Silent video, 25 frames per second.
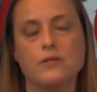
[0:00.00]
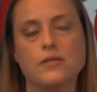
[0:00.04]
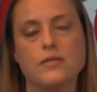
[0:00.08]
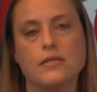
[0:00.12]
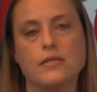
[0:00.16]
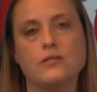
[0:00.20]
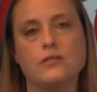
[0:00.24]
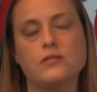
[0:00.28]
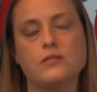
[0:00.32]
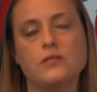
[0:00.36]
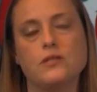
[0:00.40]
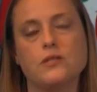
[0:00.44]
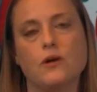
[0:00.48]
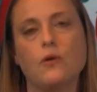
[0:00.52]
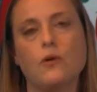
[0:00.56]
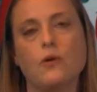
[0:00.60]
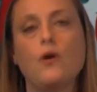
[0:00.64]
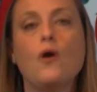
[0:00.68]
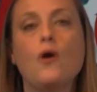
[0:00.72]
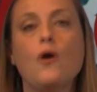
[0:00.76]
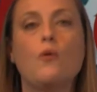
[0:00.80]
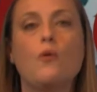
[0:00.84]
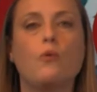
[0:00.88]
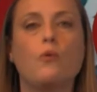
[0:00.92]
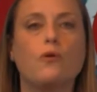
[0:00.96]
And so
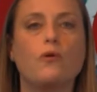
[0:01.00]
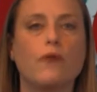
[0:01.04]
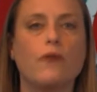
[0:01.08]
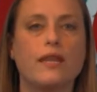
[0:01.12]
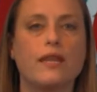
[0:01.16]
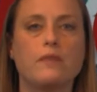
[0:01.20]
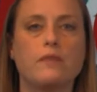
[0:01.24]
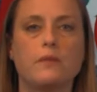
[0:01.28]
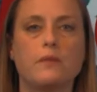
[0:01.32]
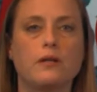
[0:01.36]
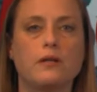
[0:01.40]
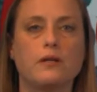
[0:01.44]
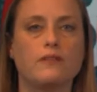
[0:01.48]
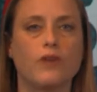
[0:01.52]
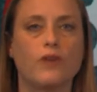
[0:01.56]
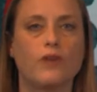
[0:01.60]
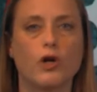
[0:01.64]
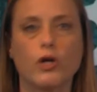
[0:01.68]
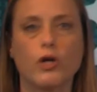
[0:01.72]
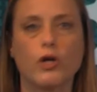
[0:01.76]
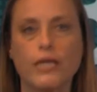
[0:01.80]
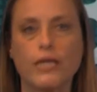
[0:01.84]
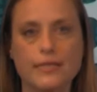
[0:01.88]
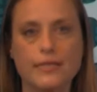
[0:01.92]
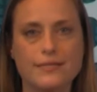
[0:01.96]
we're right in the middle of
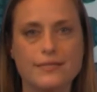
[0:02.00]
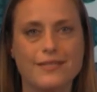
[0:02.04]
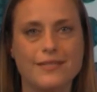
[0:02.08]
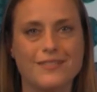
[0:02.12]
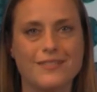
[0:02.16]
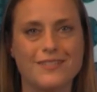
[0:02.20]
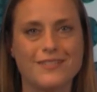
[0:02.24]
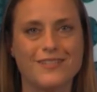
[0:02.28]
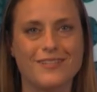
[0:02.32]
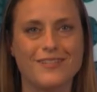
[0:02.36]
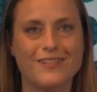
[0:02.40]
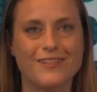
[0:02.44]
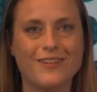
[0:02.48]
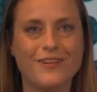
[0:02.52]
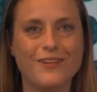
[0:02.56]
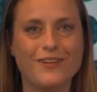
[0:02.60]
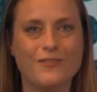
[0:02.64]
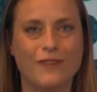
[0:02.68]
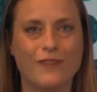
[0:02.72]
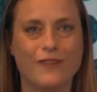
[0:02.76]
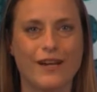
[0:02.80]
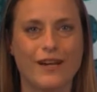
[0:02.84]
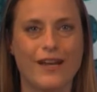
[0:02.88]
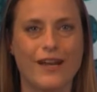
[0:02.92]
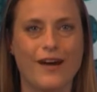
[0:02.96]
earnings season
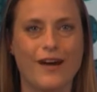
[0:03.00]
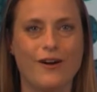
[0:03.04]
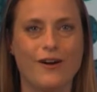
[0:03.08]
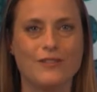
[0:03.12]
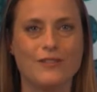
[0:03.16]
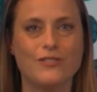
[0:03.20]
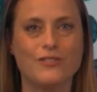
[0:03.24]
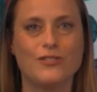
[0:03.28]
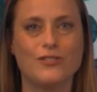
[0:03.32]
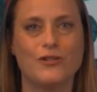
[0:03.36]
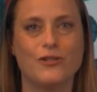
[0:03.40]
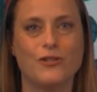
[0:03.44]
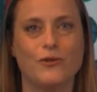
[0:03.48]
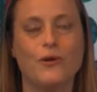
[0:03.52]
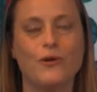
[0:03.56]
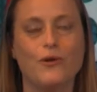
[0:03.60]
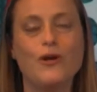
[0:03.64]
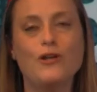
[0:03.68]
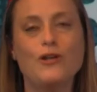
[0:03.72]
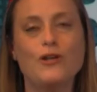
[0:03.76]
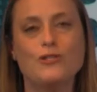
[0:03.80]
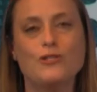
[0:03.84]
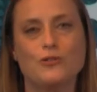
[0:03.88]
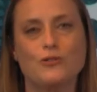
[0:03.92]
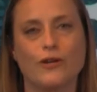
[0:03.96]
right now, and so
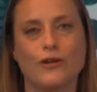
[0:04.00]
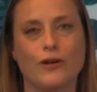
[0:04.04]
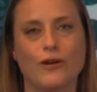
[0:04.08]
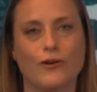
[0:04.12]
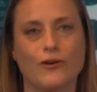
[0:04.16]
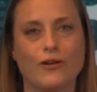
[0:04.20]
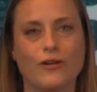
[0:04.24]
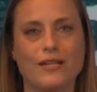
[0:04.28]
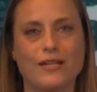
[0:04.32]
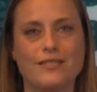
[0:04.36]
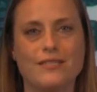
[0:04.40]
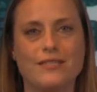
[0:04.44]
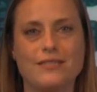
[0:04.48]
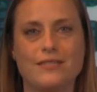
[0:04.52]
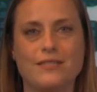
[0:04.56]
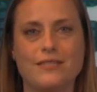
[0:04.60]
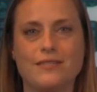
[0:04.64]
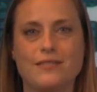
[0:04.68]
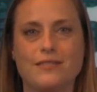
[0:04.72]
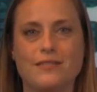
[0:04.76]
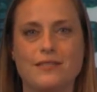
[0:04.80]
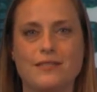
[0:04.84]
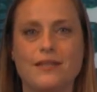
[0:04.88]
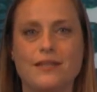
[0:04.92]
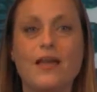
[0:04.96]
during earnings
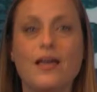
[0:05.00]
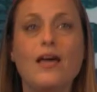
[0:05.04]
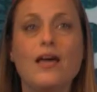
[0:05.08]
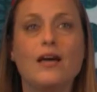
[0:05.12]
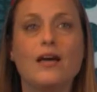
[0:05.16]
season,